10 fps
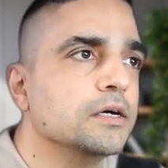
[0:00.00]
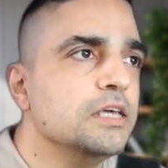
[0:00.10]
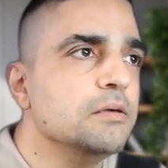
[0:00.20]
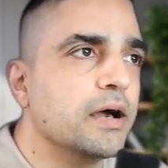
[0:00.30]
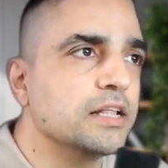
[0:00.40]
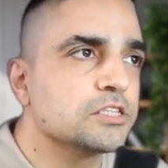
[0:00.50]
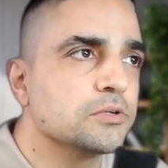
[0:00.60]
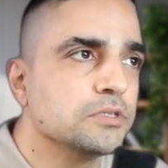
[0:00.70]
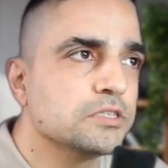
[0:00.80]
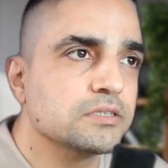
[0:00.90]
Key
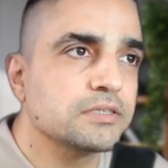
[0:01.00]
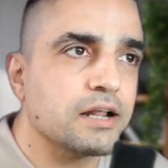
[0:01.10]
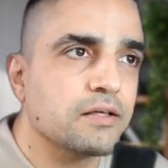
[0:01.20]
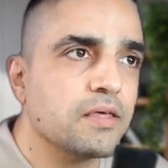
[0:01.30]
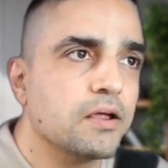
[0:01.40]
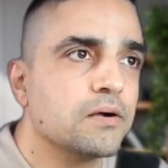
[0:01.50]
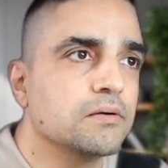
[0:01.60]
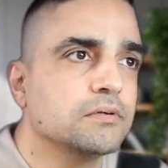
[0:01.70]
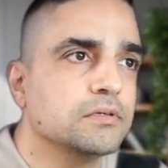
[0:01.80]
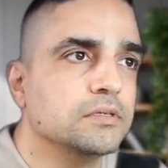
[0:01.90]
milestones that are
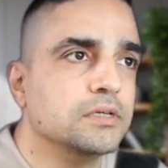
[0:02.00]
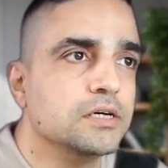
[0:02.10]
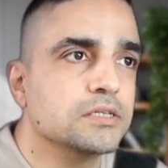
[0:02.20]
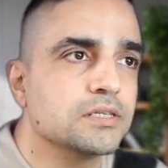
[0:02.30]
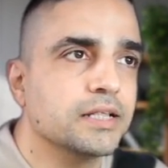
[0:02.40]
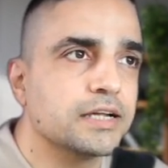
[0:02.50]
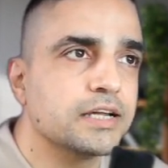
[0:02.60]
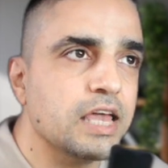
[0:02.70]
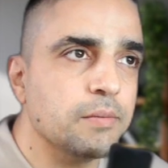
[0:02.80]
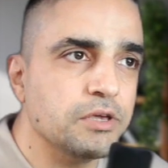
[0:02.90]
there, the selected
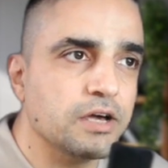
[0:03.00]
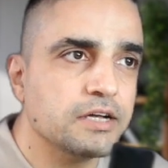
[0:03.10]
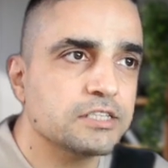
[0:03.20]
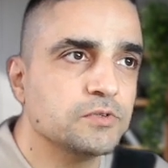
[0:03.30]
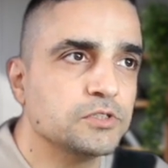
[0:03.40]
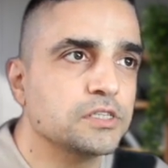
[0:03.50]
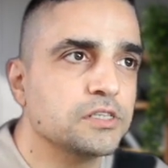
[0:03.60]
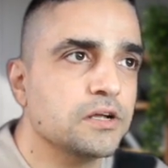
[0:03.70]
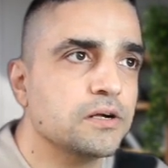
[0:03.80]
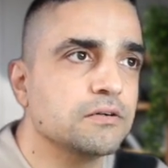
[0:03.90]
KPIs which are
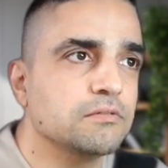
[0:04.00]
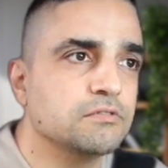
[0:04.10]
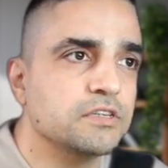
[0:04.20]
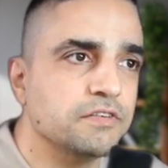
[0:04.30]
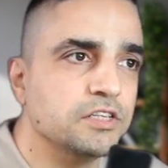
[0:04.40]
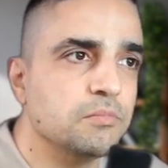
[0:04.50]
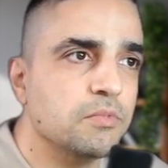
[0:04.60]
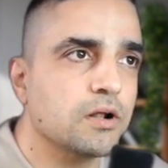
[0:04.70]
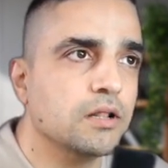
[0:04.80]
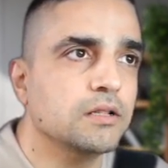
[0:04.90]
there, revenue
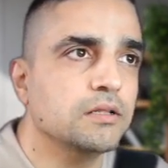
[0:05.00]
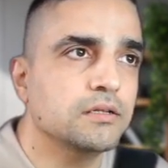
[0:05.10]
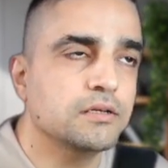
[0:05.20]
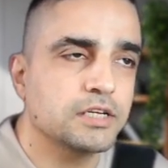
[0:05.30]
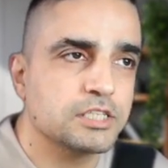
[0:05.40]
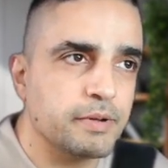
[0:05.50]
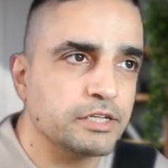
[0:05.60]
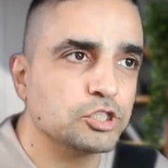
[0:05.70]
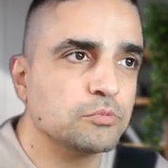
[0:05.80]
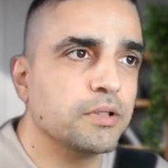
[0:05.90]
model,
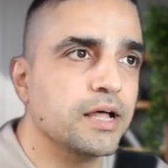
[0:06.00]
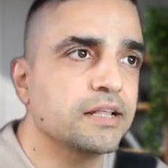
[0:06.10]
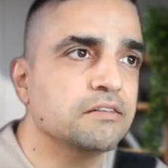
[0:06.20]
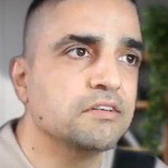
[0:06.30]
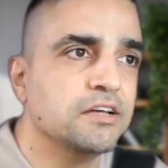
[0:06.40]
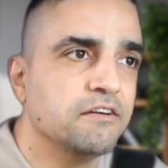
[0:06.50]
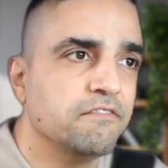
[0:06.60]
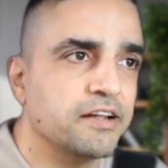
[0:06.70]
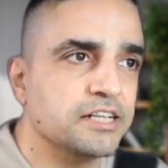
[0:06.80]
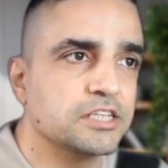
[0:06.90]
expansion plan,
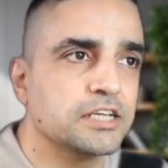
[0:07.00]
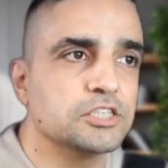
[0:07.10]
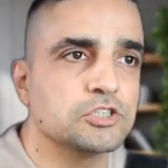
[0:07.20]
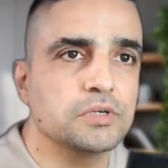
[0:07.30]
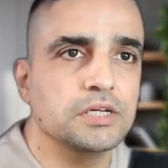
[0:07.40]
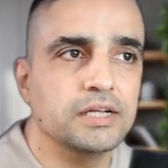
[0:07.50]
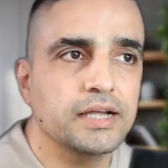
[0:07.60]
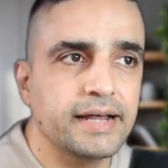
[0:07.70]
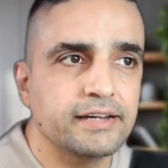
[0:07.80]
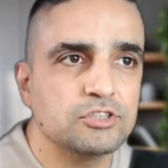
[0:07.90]
financing history,
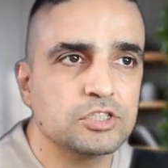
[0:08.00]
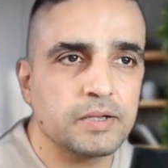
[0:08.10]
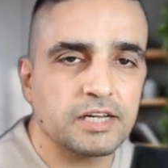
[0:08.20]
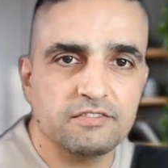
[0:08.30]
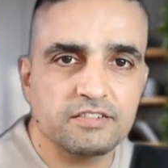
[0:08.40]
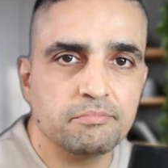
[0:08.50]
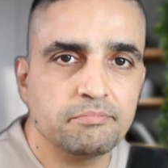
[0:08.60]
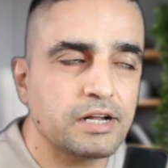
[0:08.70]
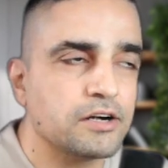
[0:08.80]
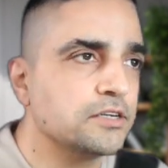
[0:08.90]
and respective
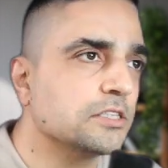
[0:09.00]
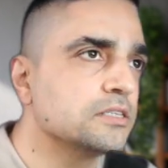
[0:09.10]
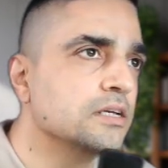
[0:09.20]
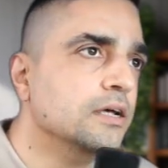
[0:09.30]
competitors.